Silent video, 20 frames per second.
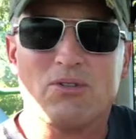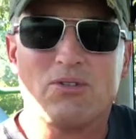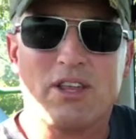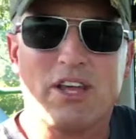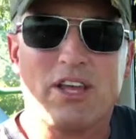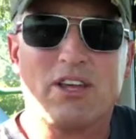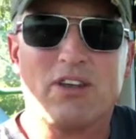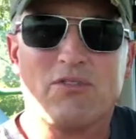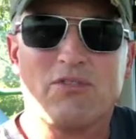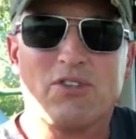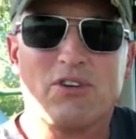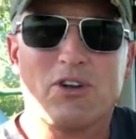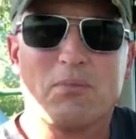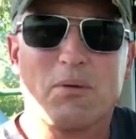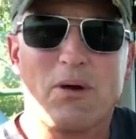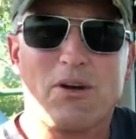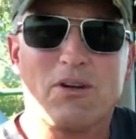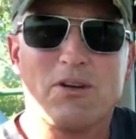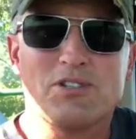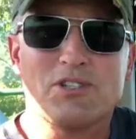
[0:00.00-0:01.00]
Thank you for your
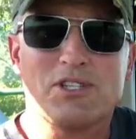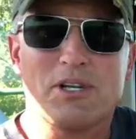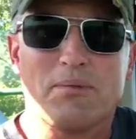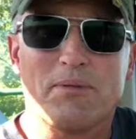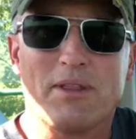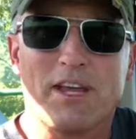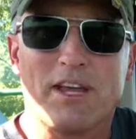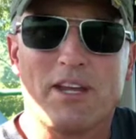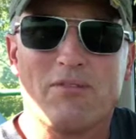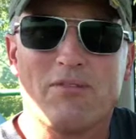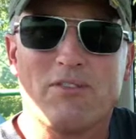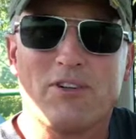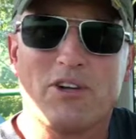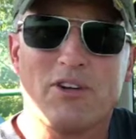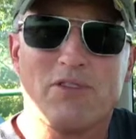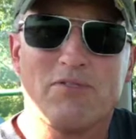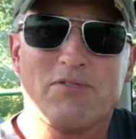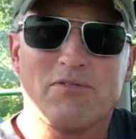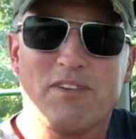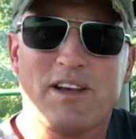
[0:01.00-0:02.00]
partnership. Thank you for
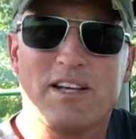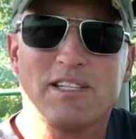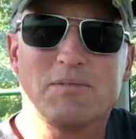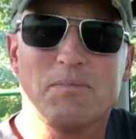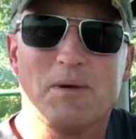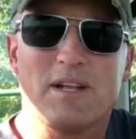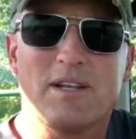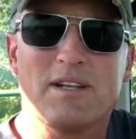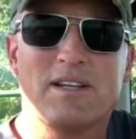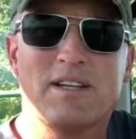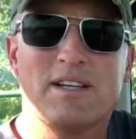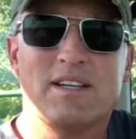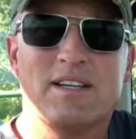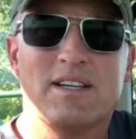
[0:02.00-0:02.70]
your investment.